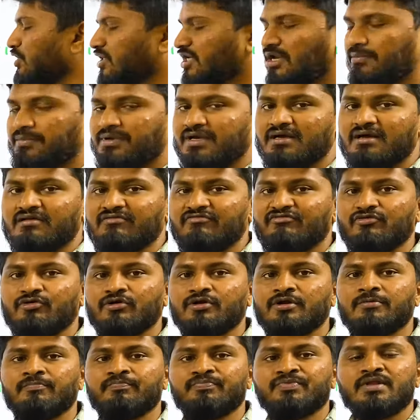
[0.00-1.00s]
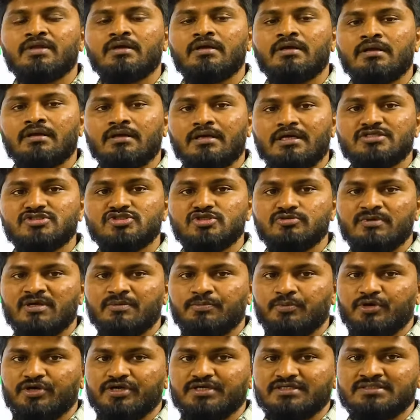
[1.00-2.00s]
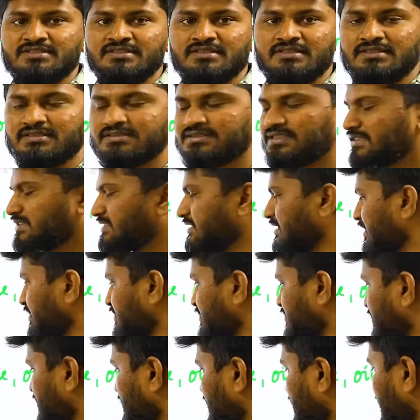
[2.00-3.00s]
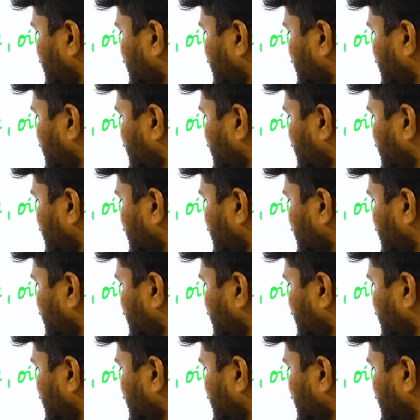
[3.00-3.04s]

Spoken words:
chemical for consumer products such as